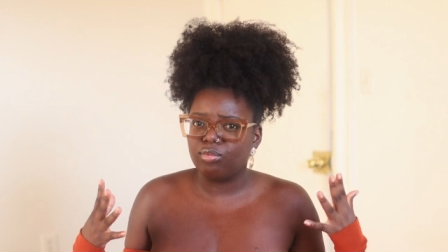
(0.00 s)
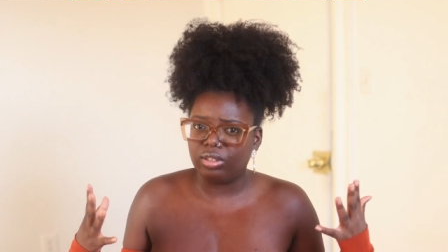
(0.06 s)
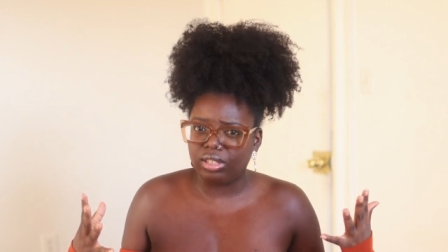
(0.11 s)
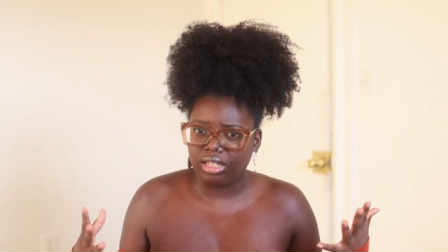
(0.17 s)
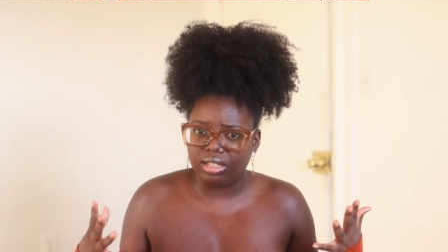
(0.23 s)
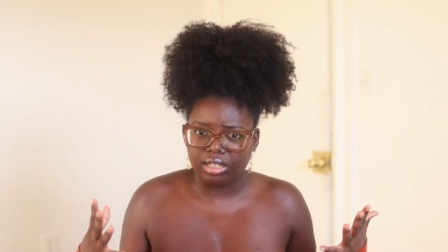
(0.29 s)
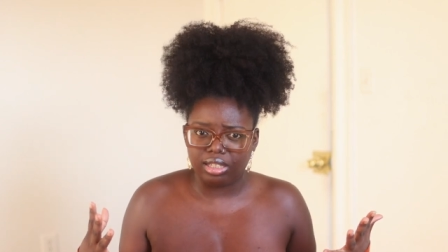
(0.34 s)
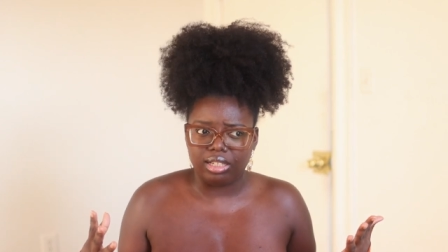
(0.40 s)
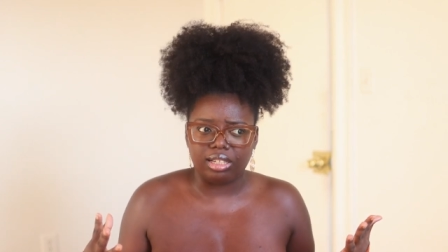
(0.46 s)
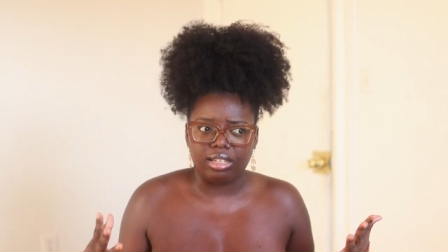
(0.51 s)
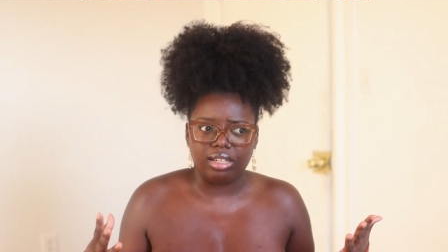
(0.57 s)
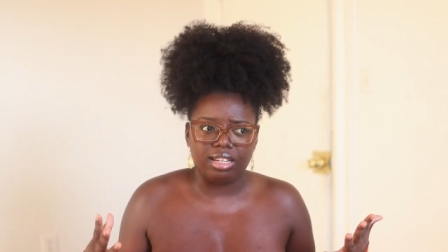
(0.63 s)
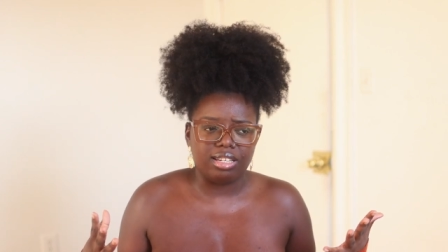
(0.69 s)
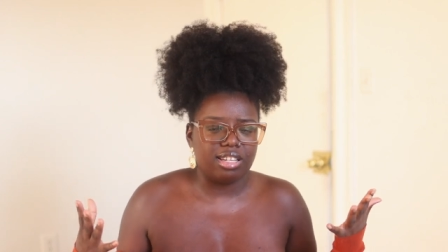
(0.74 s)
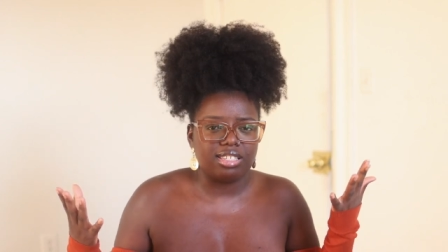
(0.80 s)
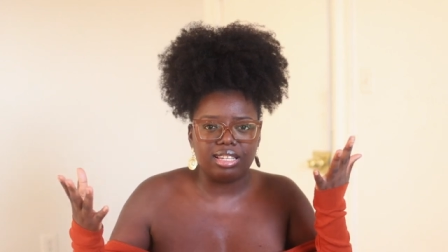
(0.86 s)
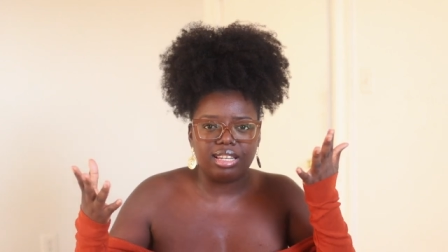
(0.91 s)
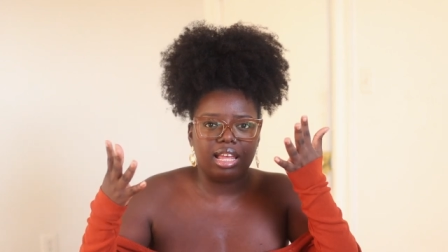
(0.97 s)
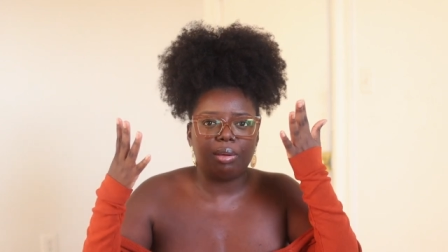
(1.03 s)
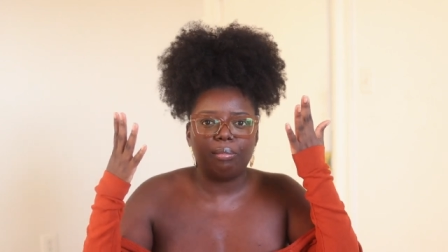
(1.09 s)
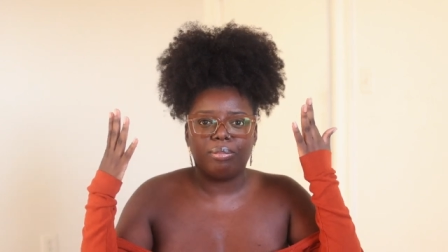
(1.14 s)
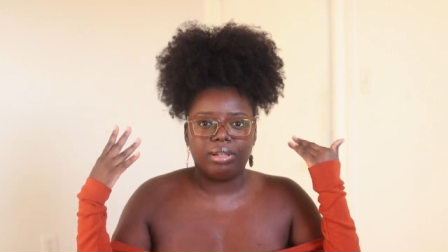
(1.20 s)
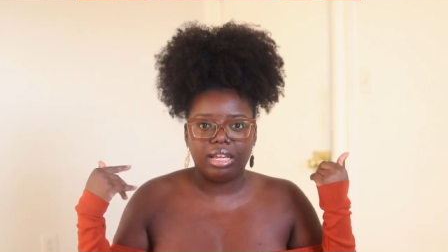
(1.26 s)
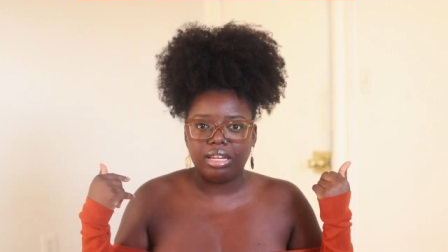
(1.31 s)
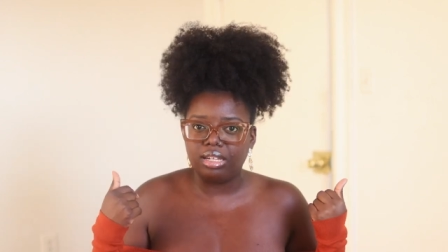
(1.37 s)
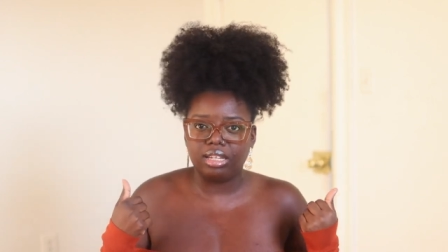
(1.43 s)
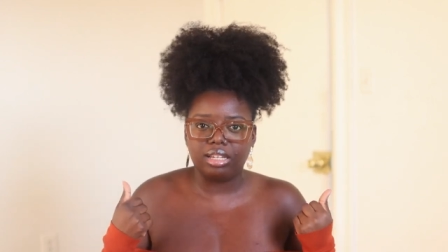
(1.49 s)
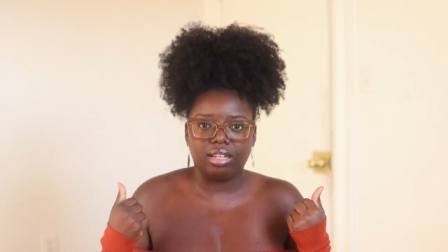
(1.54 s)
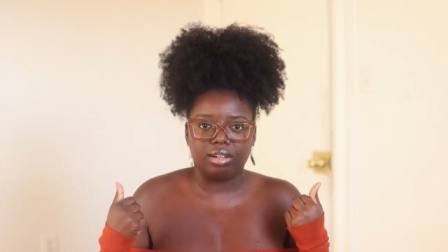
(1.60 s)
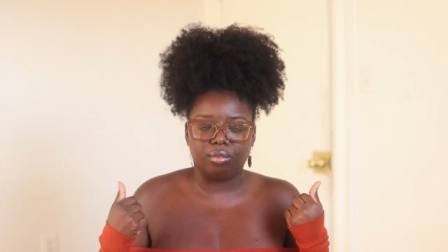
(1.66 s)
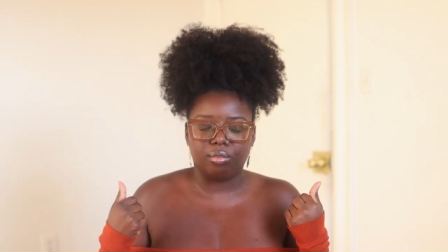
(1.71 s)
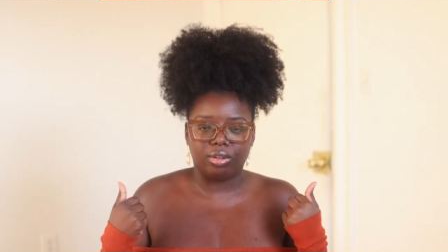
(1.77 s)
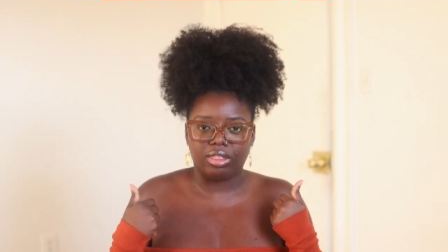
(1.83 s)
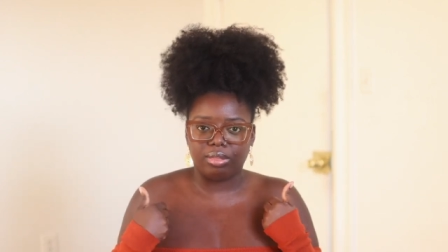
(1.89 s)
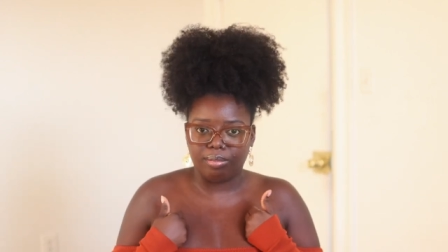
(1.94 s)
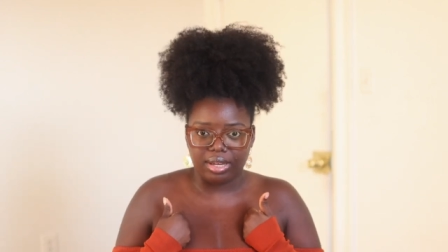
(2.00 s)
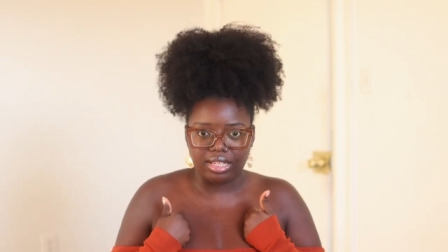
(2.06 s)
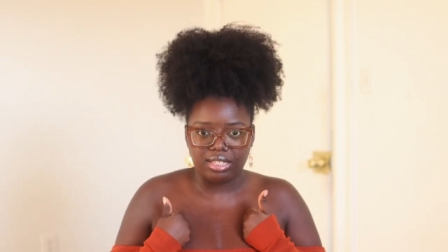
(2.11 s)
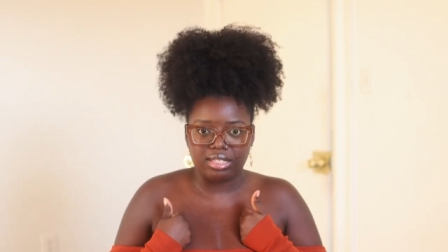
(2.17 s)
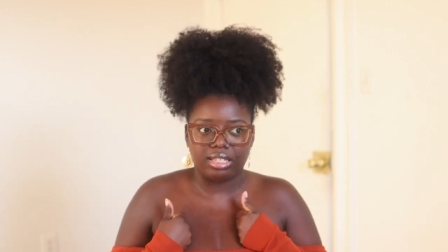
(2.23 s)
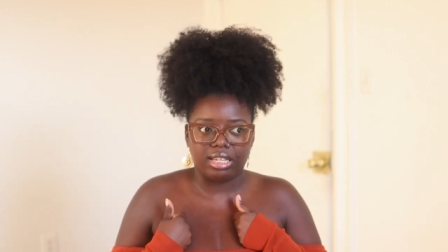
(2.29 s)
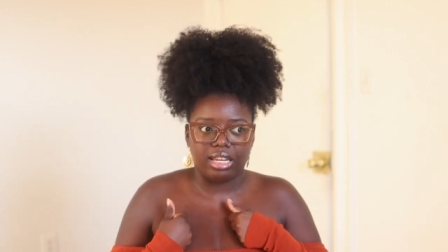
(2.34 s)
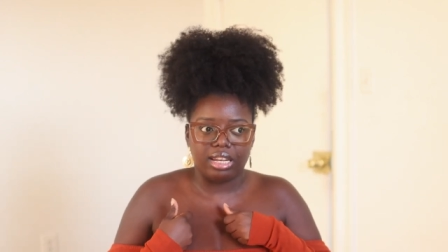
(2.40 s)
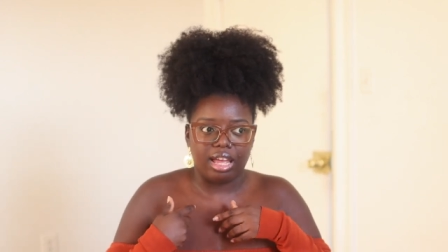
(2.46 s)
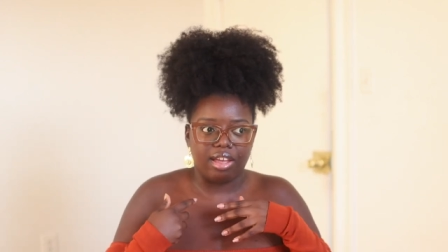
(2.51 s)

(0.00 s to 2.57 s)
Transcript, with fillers: really good. It doesn't like blend in with my skin.